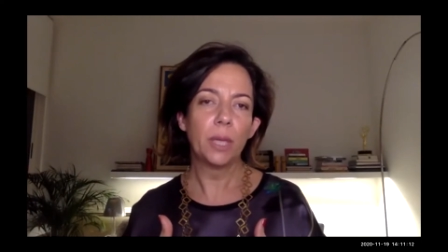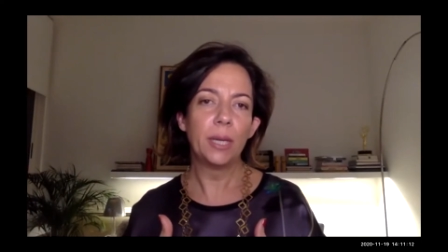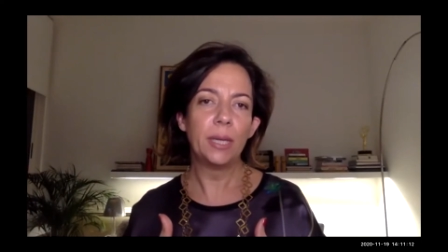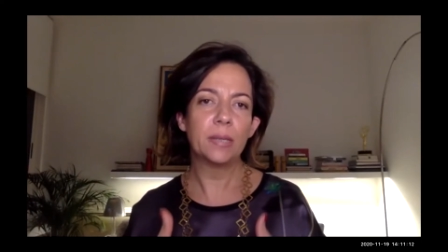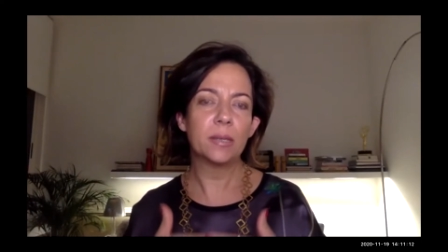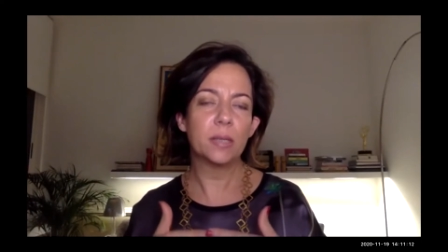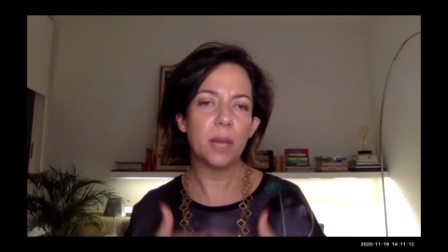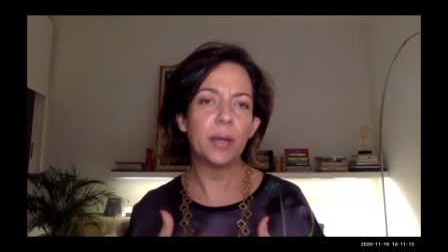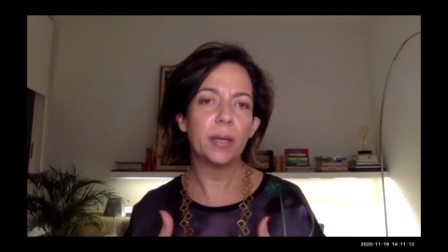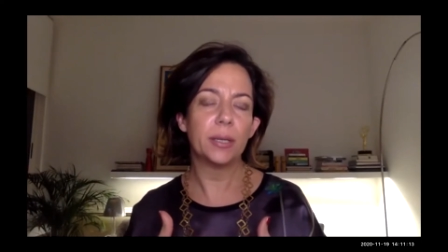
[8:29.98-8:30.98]
it
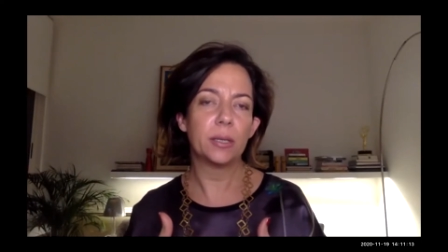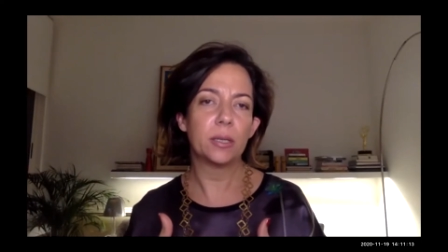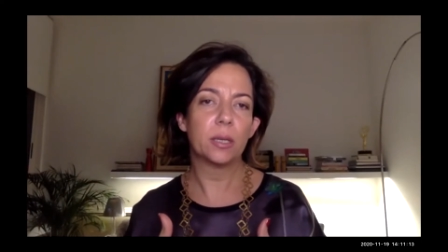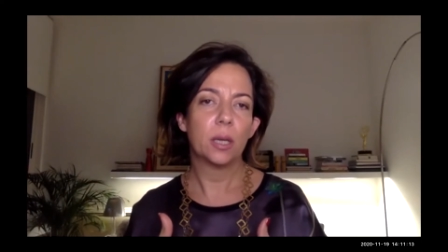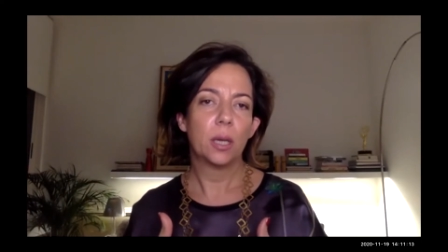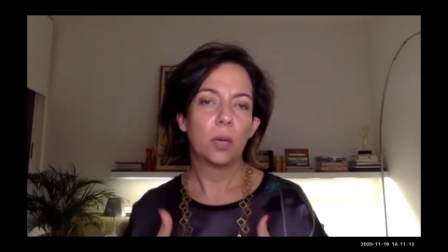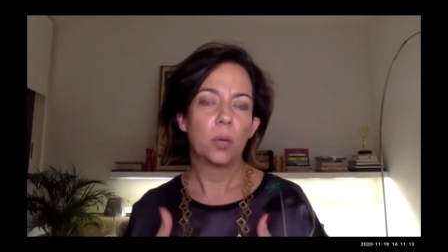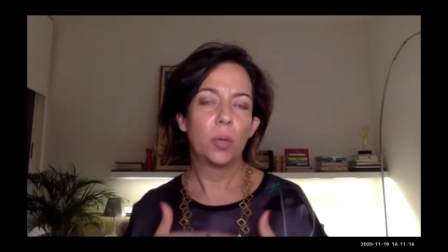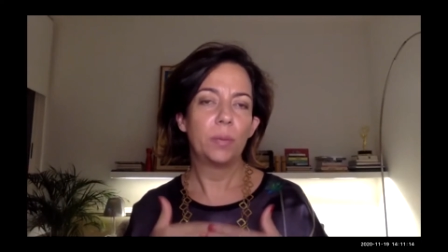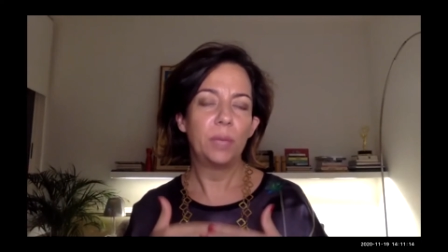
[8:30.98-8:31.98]
started
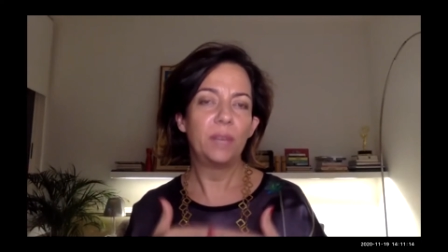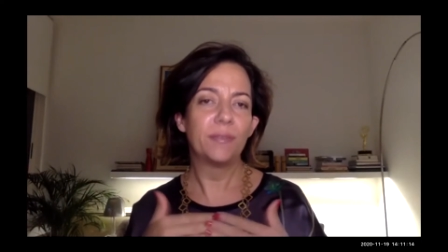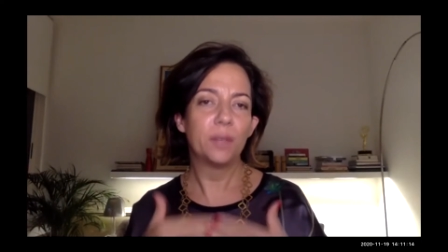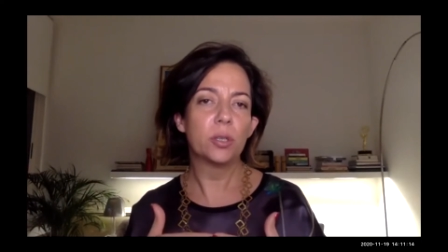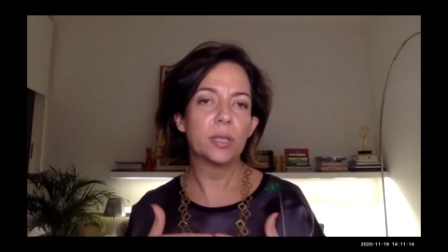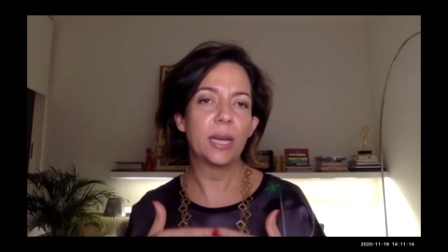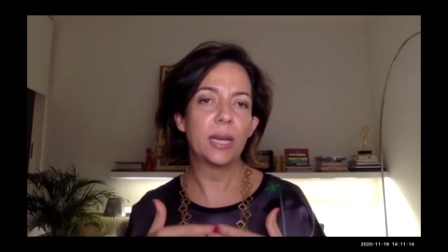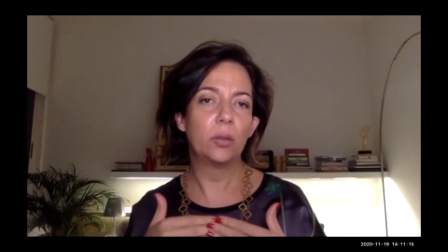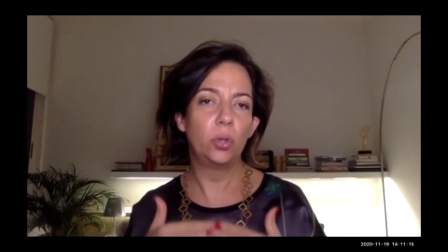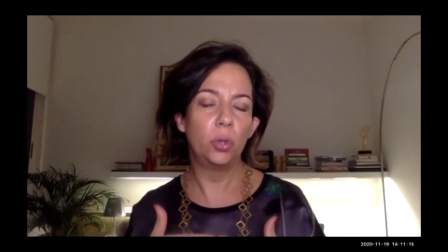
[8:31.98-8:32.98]
with me first
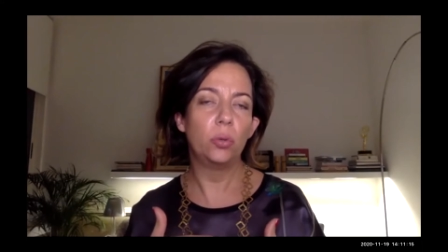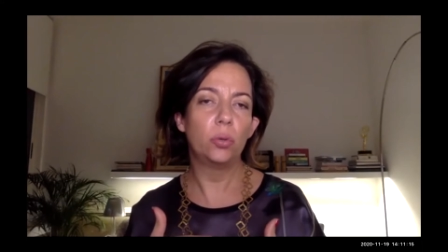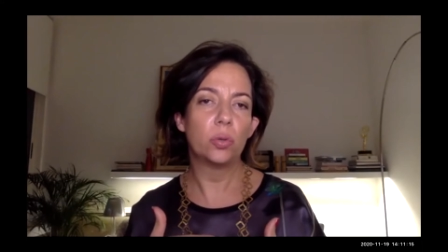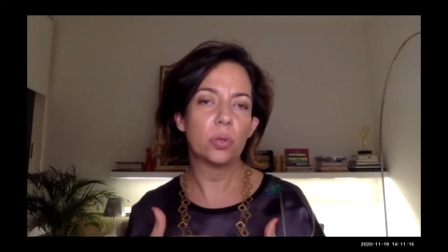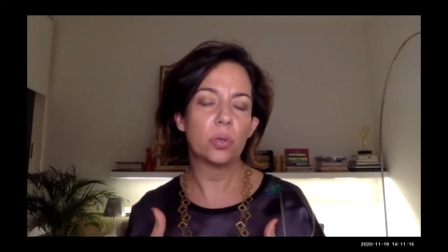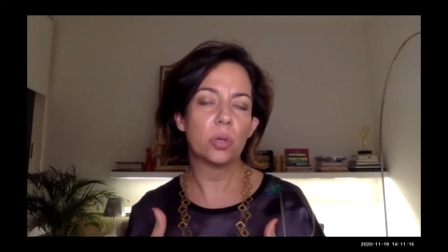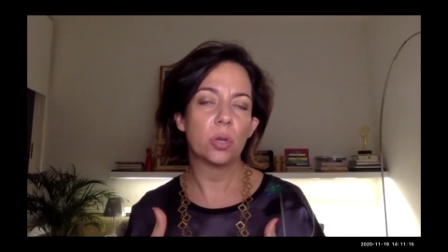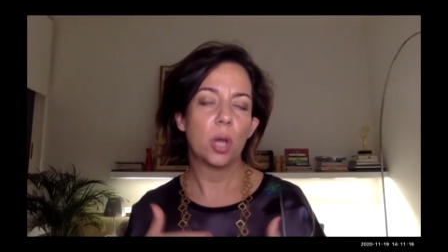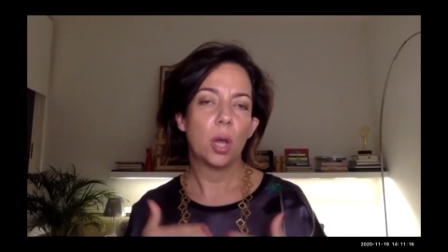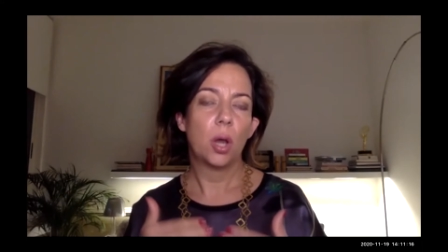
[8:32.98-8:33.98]
getting news
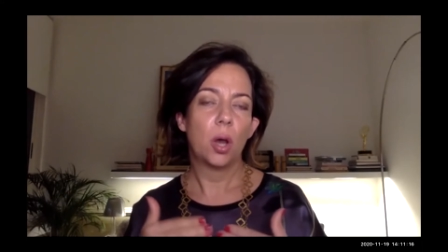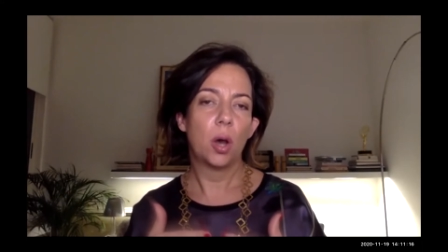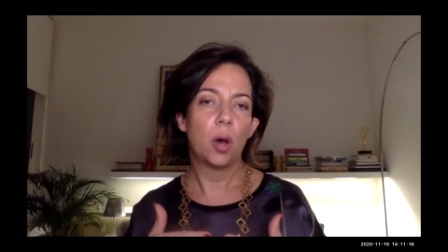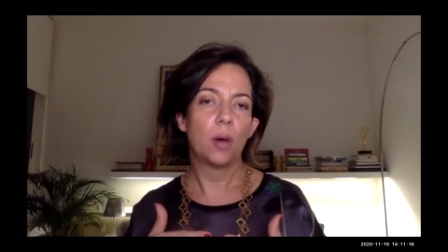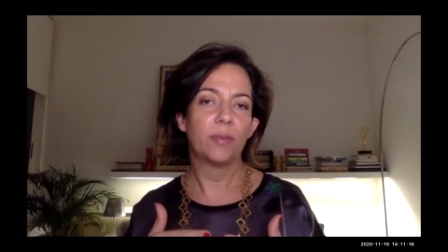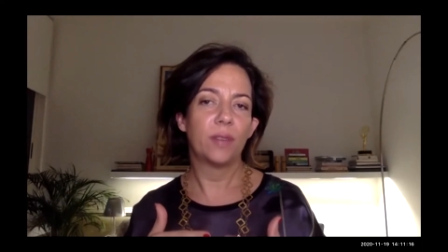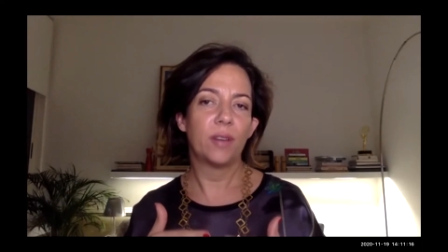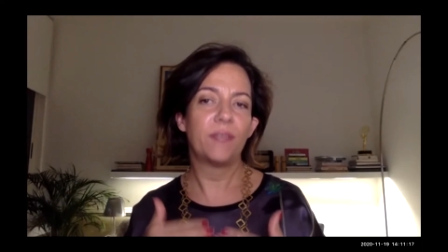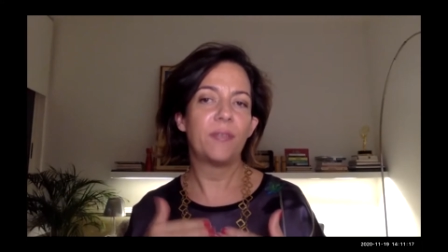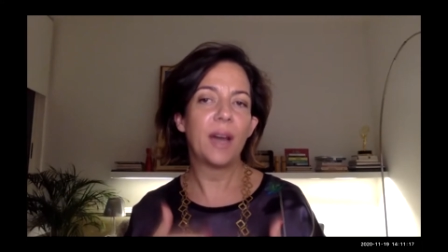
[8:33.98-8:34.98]
of a
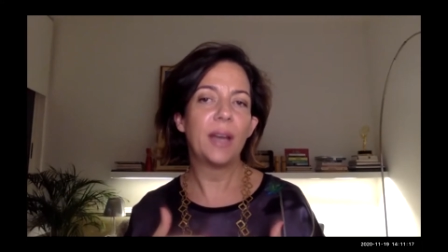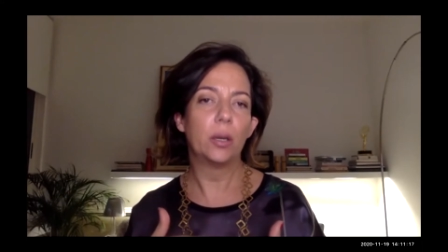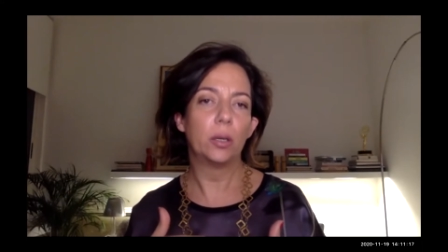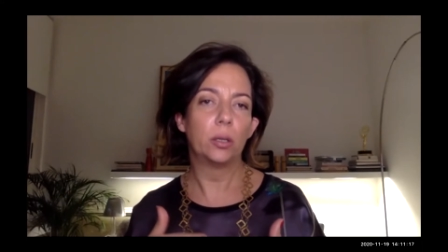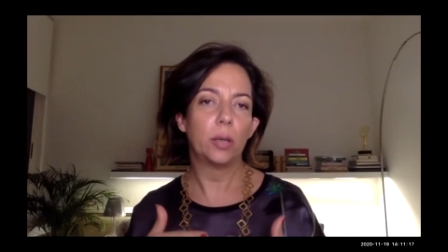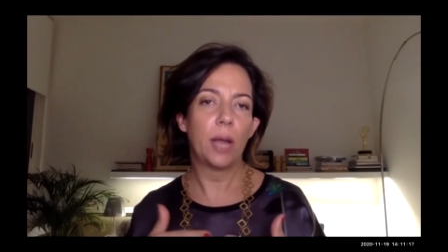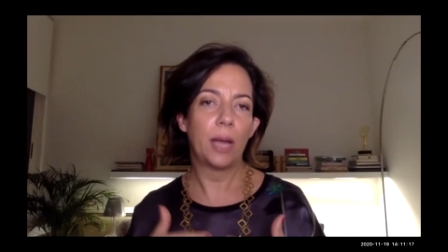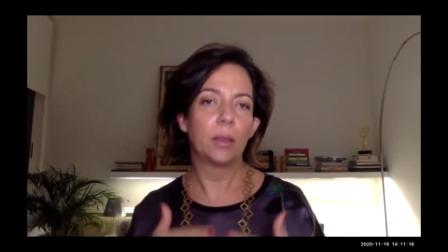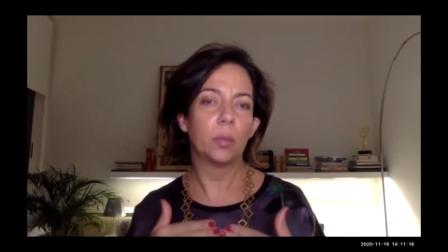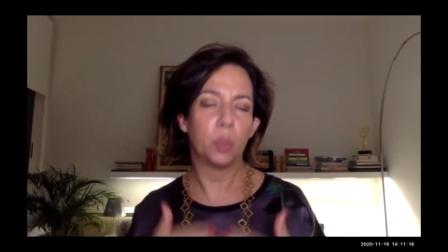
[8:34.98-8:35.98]
fire
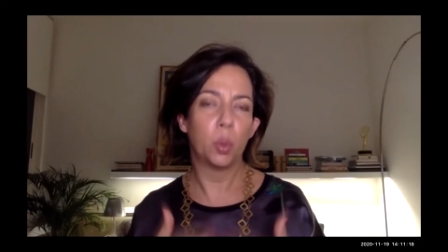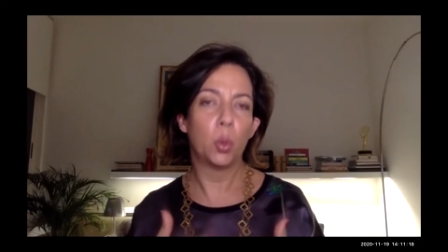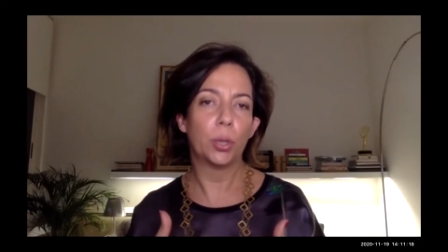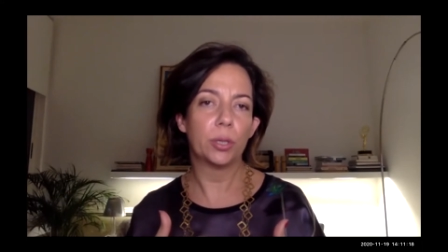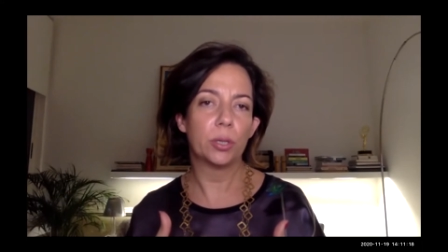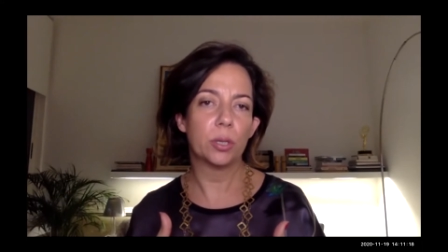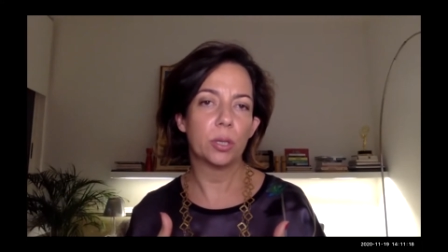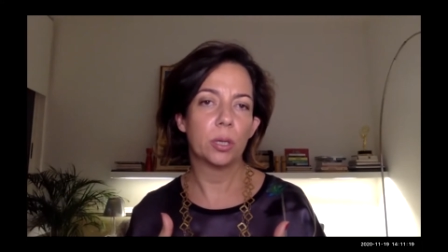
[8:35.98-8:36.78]
at the port.